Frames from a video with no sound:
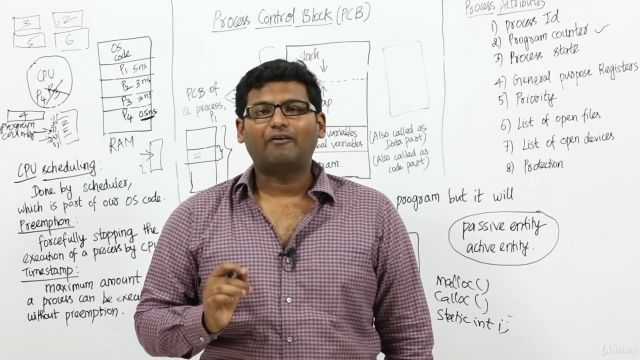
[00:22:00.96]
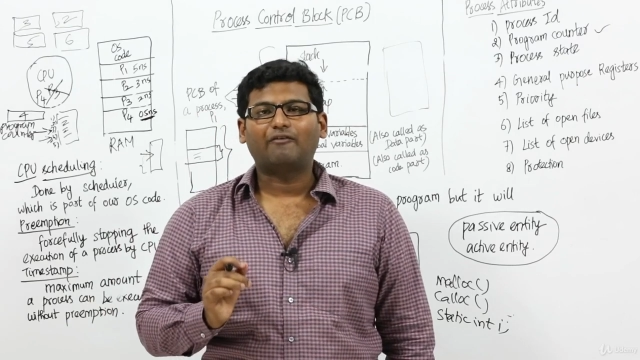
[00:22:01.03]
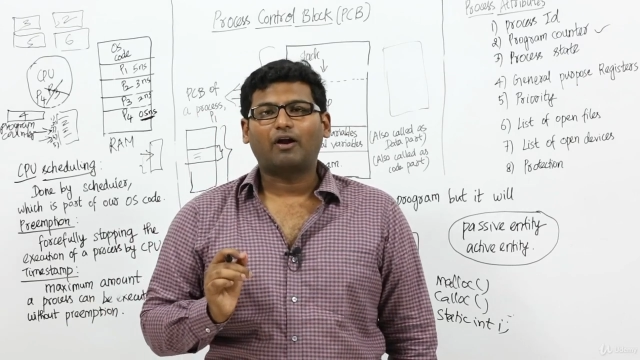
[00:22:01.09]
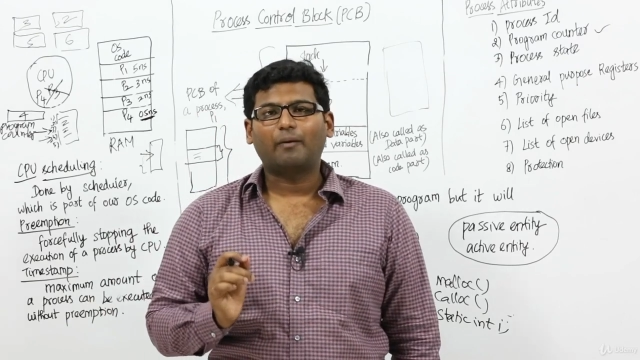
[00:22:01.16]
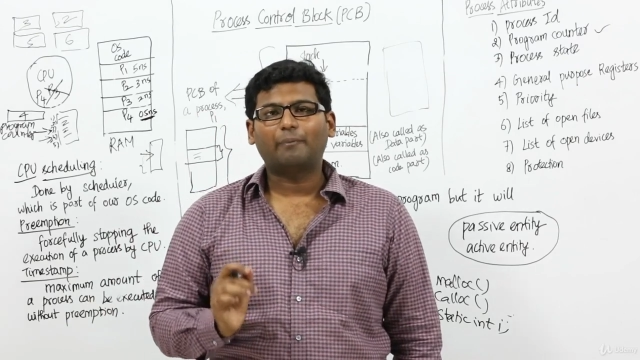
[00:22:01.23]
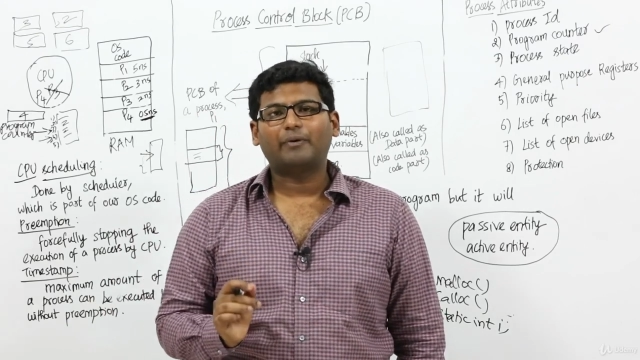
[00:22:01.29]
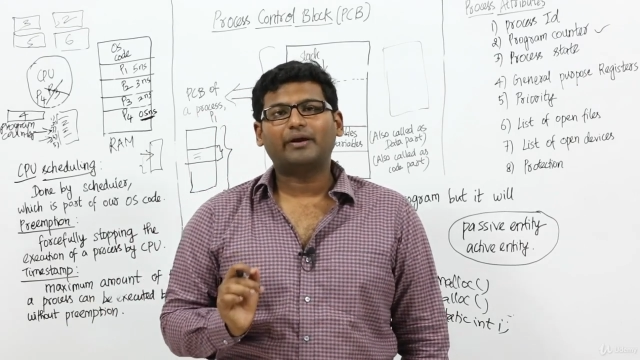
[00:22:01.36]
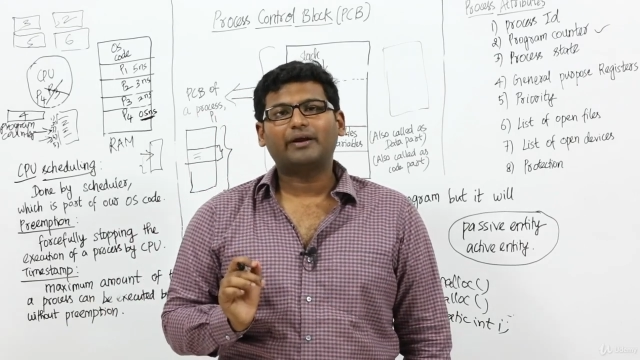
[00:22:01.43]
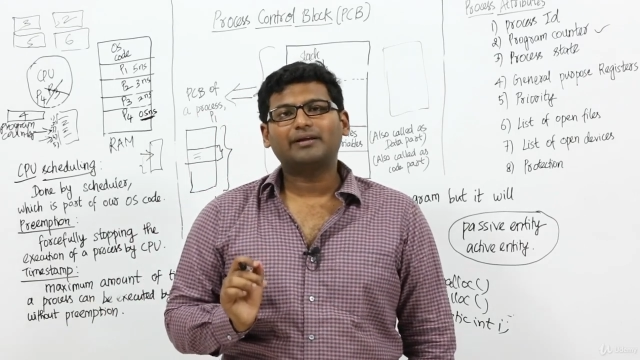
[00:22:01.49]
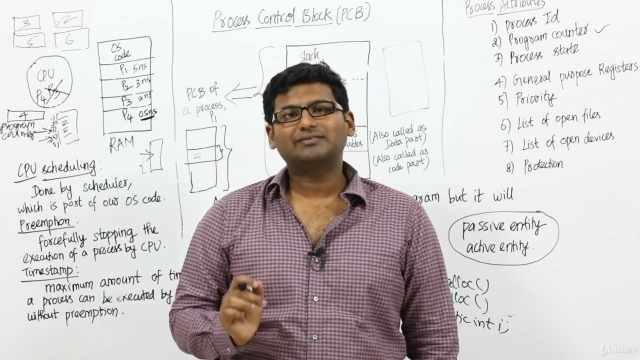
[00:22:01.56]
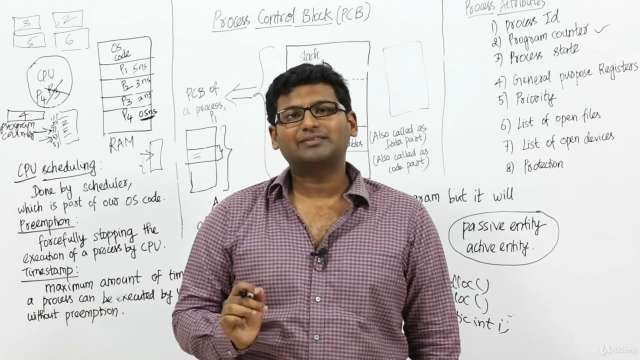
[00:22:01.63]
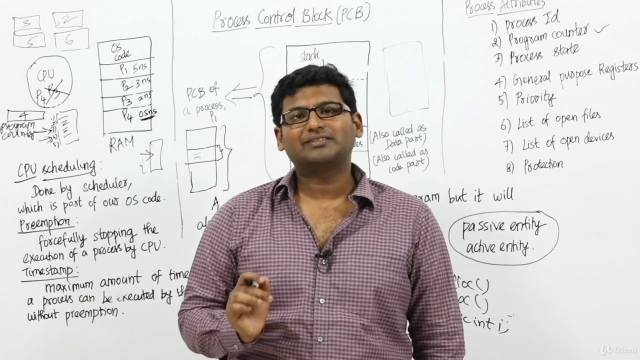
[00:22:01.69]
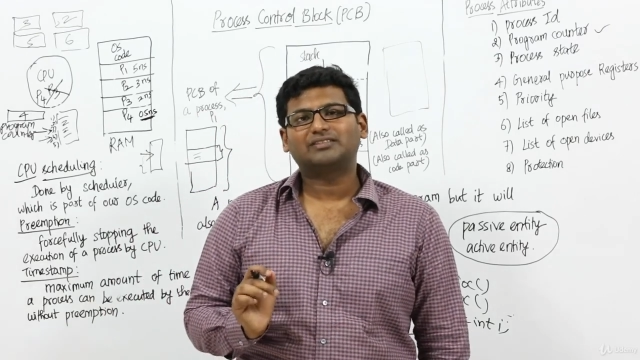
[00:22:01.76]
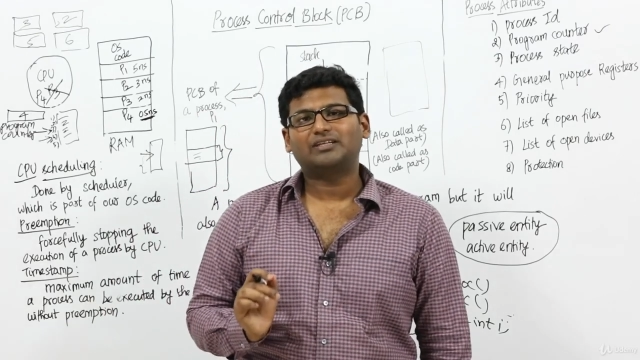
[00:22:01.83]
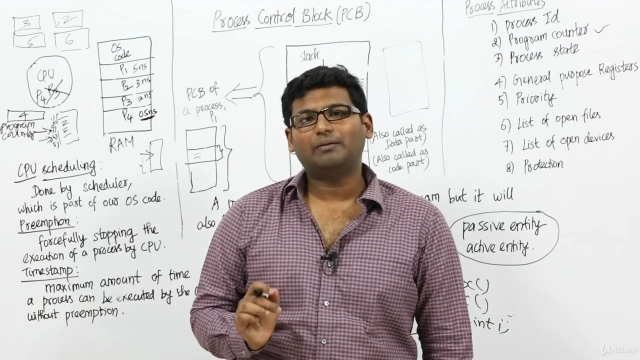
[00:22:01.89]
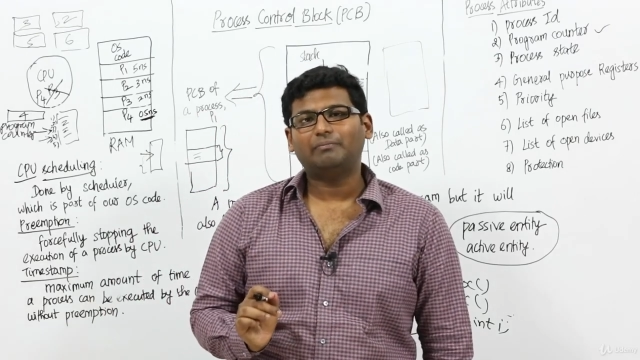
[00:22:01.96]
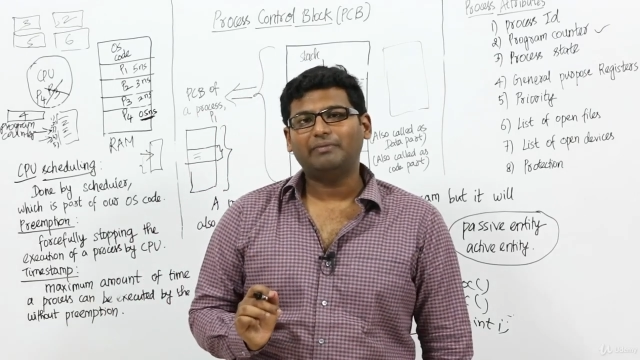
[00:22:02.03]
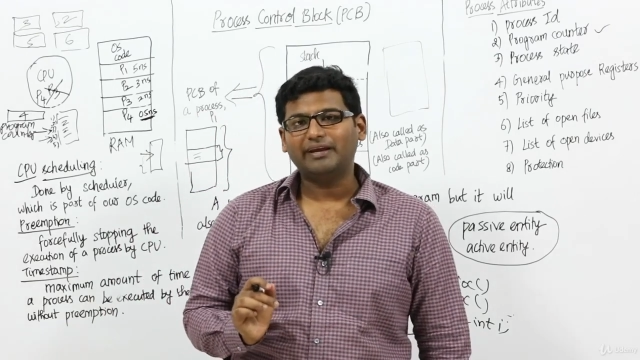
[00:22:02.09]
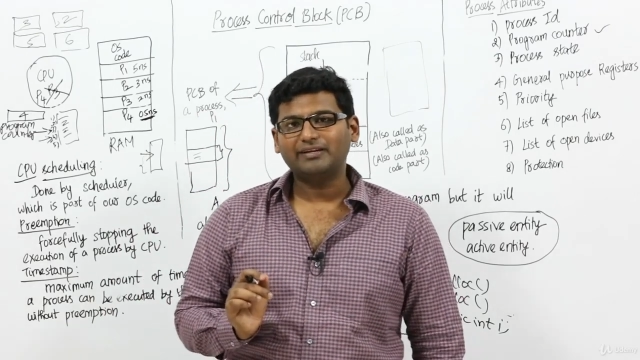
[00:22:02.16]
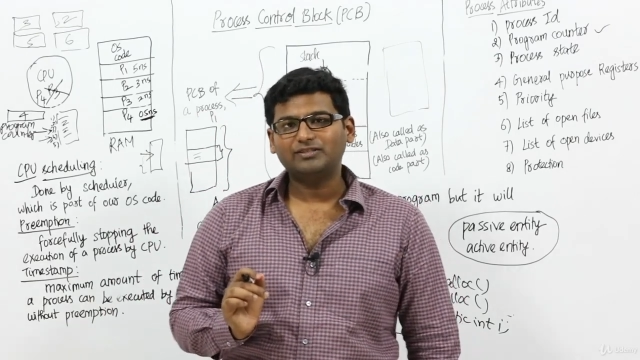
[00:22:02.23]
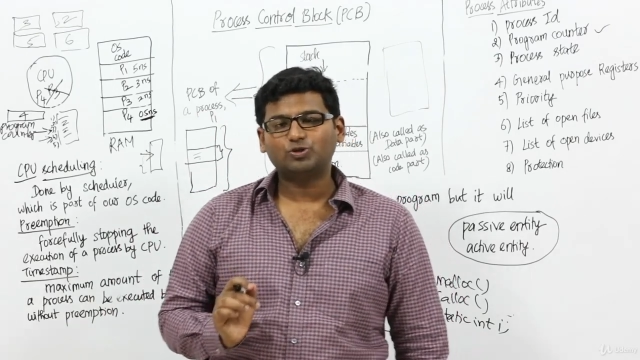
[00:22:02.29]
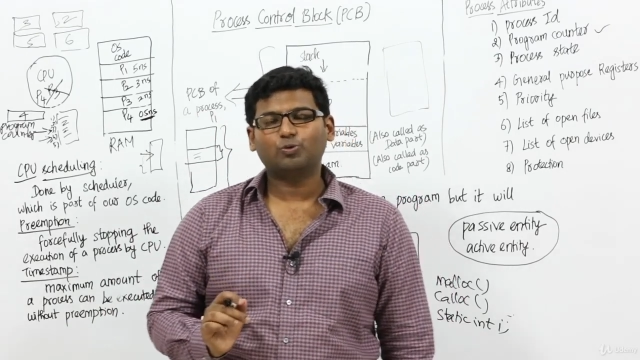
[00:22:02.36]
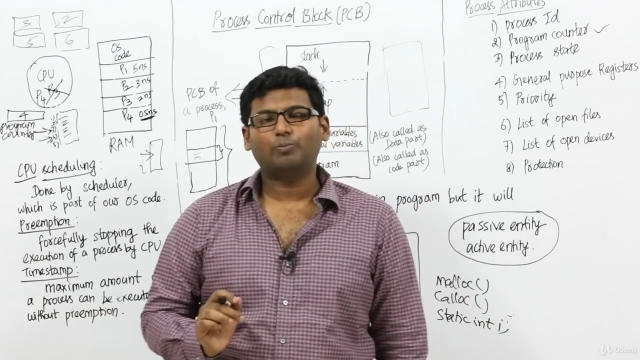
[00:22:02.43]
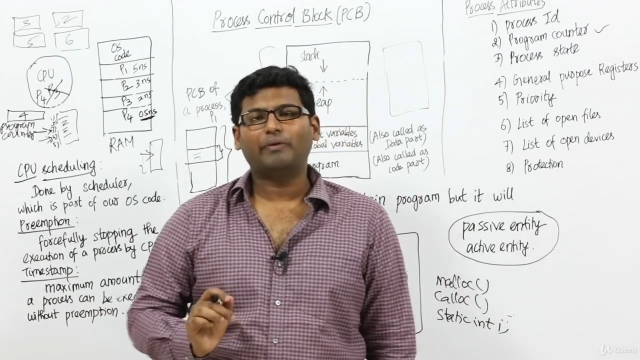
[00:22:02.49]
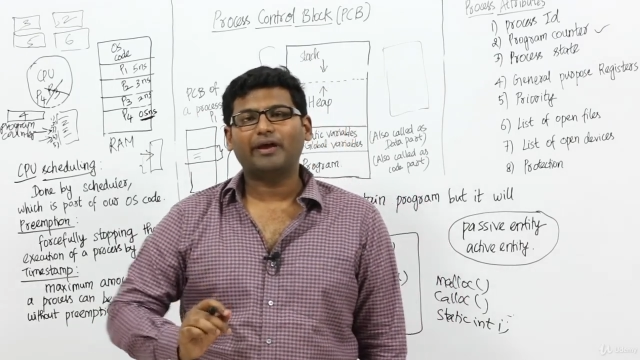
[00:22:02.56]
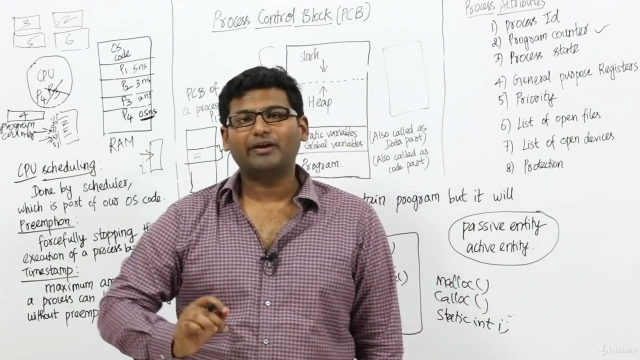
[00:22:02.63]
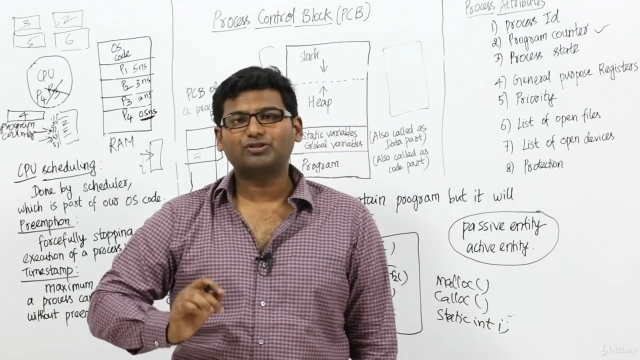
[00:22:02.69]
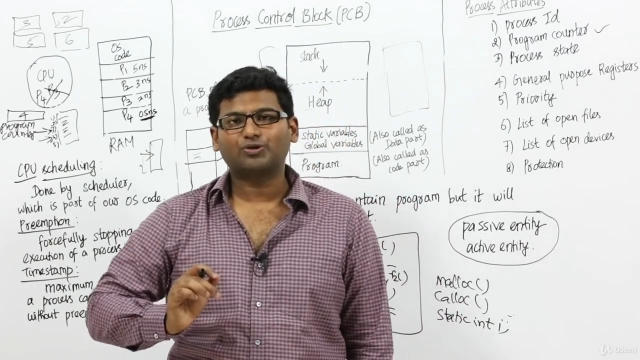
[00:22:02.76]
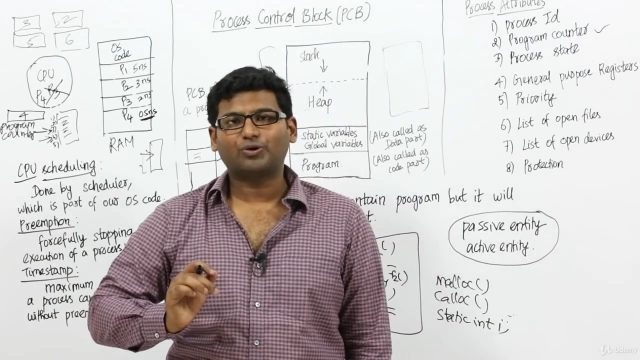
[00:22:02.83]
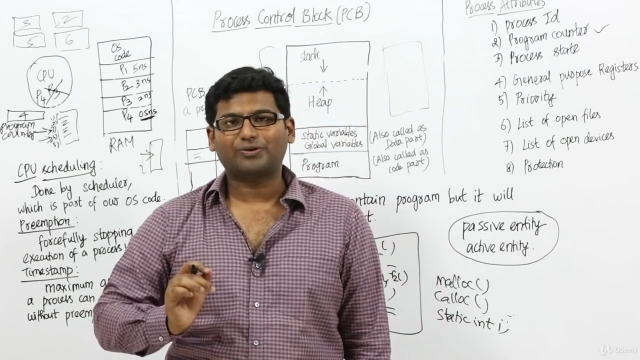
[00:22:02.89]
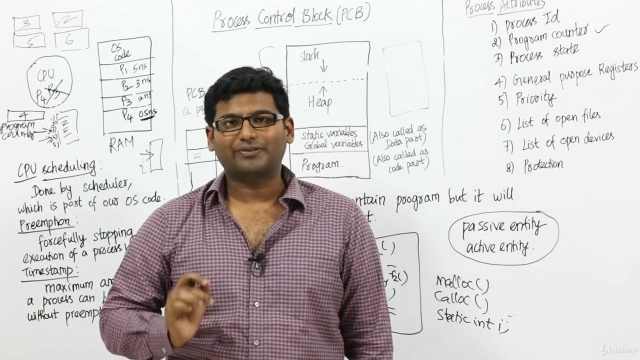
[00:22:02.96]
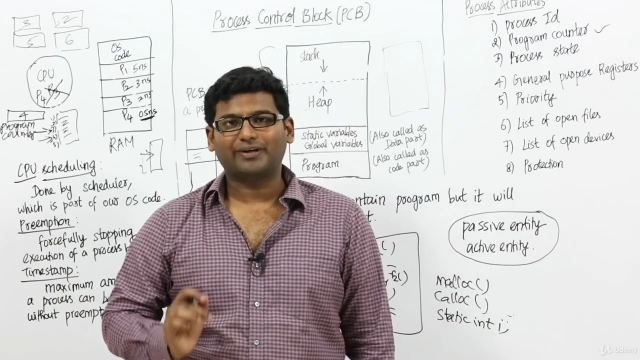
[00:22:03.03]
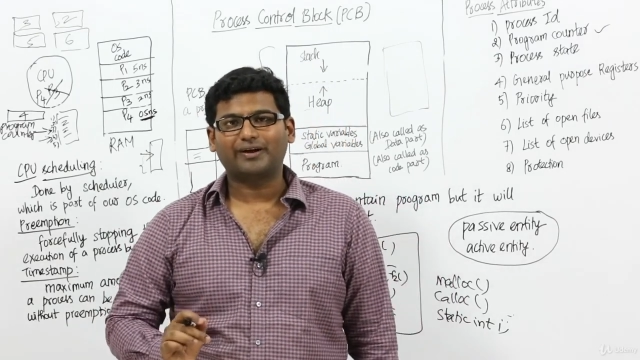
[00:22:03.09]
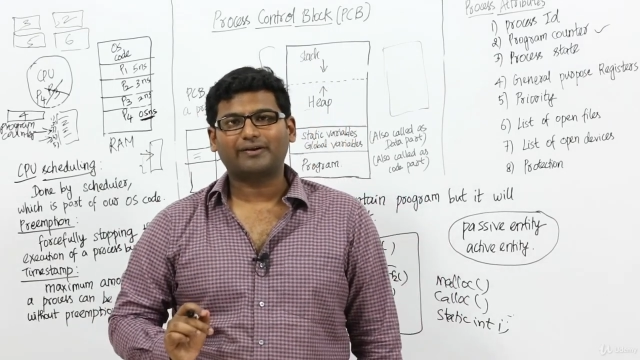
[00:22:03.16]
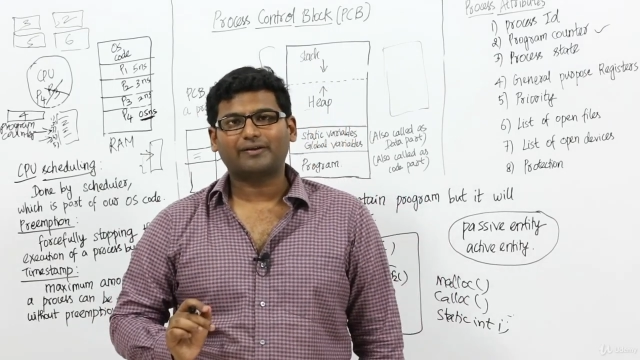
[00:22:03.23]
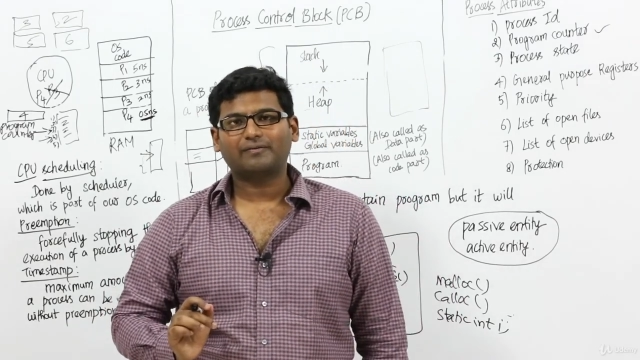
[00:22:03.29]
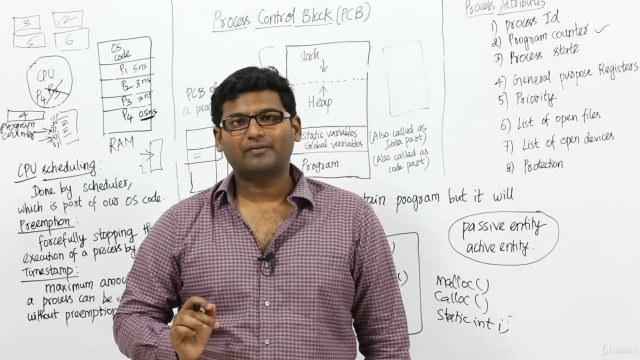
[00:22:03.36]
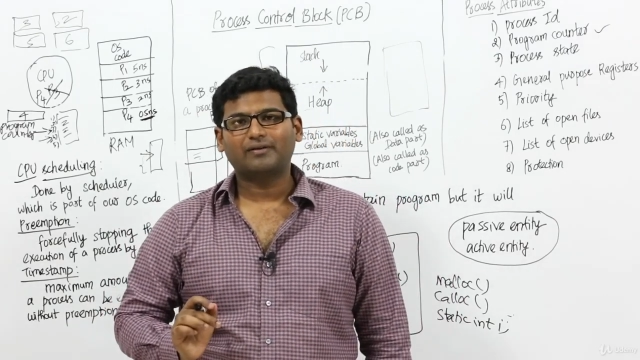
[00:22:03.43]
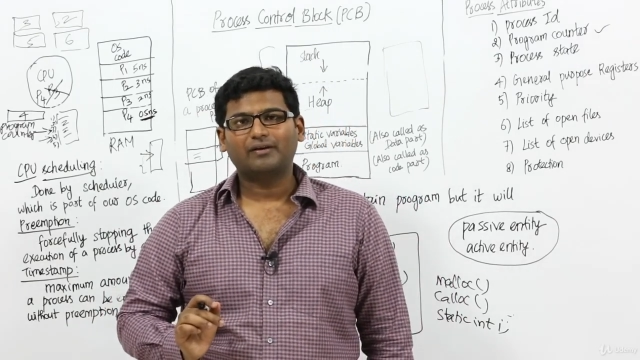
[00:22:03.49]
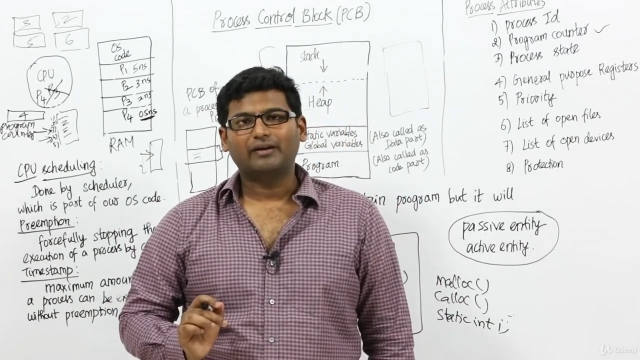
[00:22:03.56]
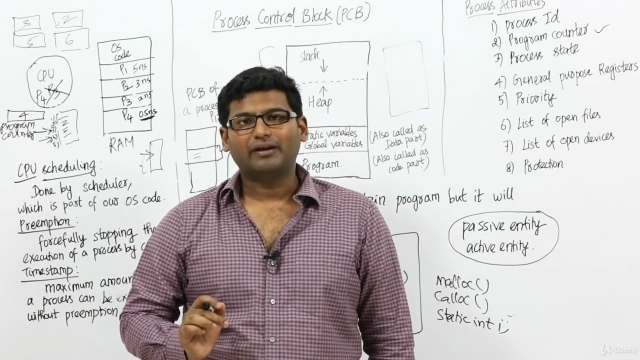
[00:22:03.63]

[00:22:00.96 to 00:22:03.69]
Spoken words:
our operating system needs to make sure that